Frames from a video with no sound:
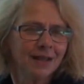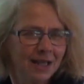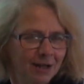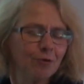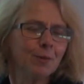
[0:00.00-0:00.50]

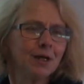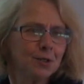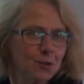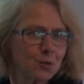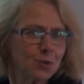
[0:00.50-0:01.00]
and everybody
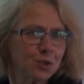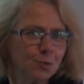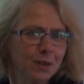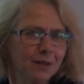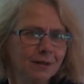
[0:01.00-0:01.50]
knows what you
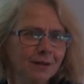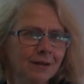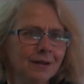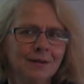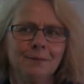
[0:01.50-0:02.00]
mean,
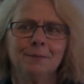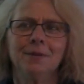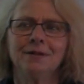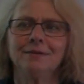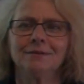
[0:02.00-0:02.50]

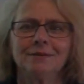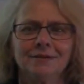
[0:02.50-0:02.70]
but